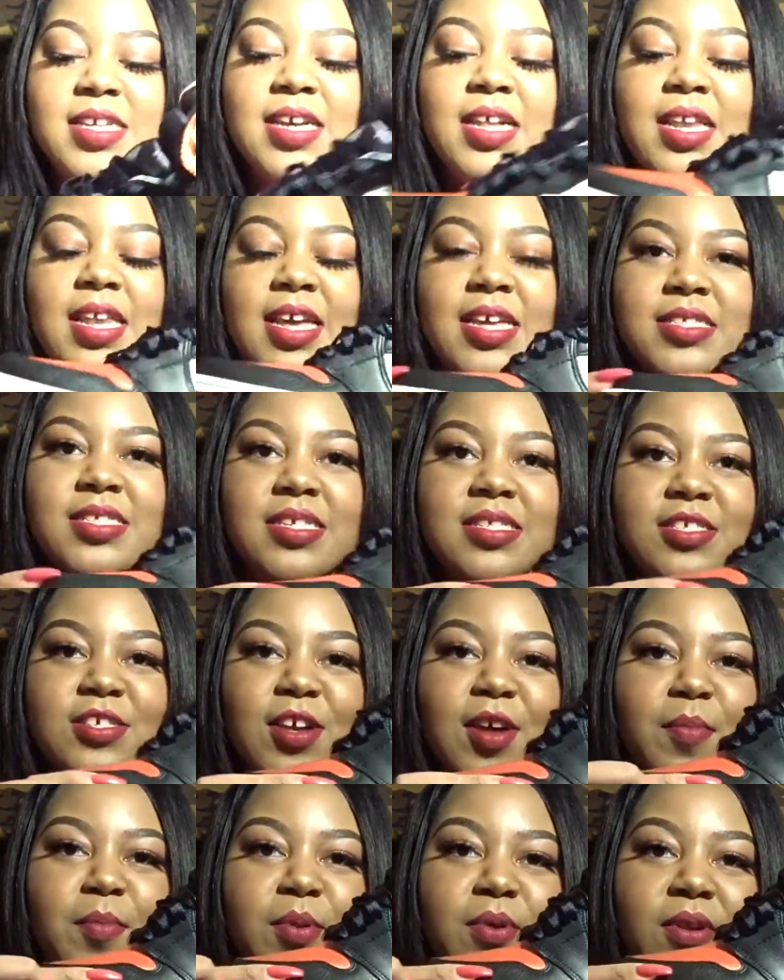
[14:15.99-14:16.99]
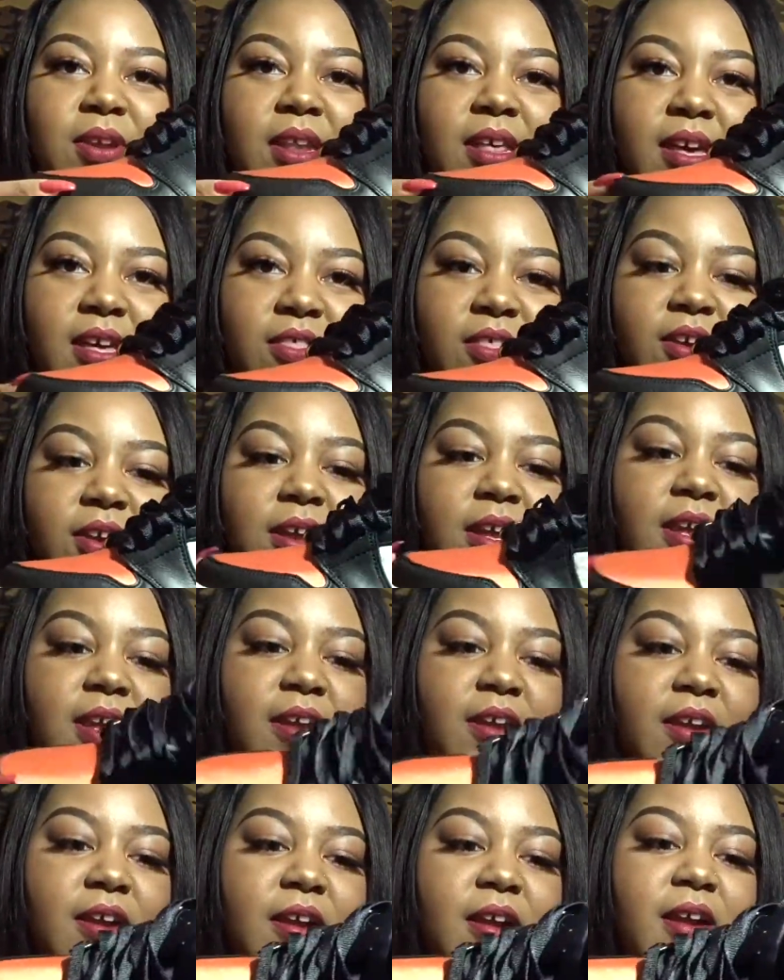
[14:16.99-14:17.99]
classic tumble leather
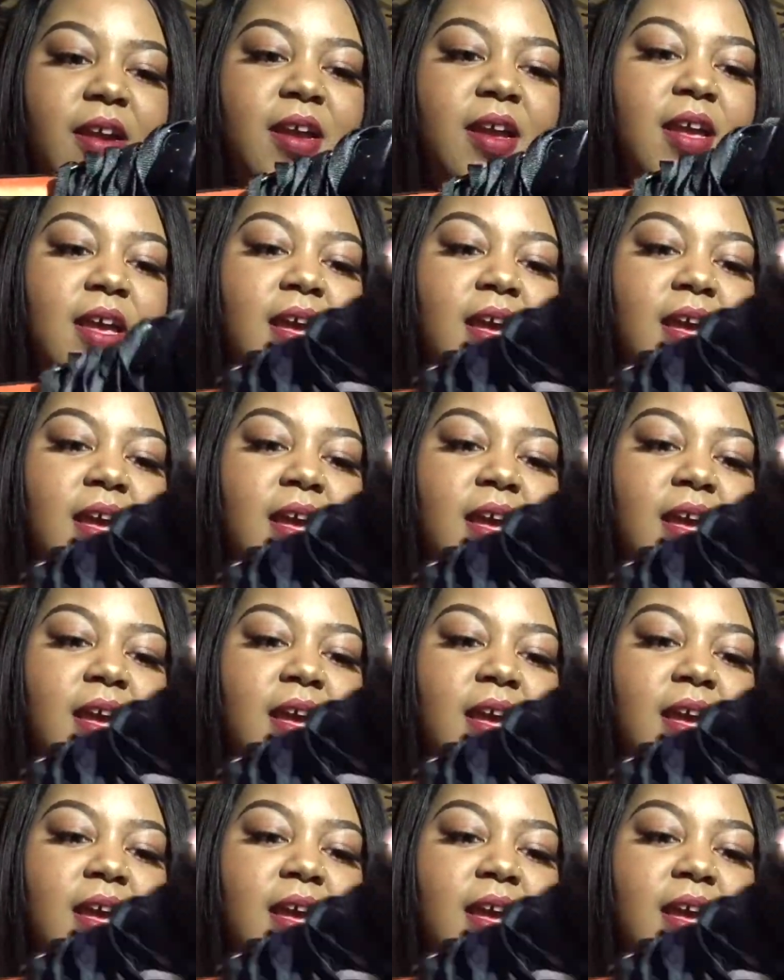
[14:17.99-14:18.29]
here.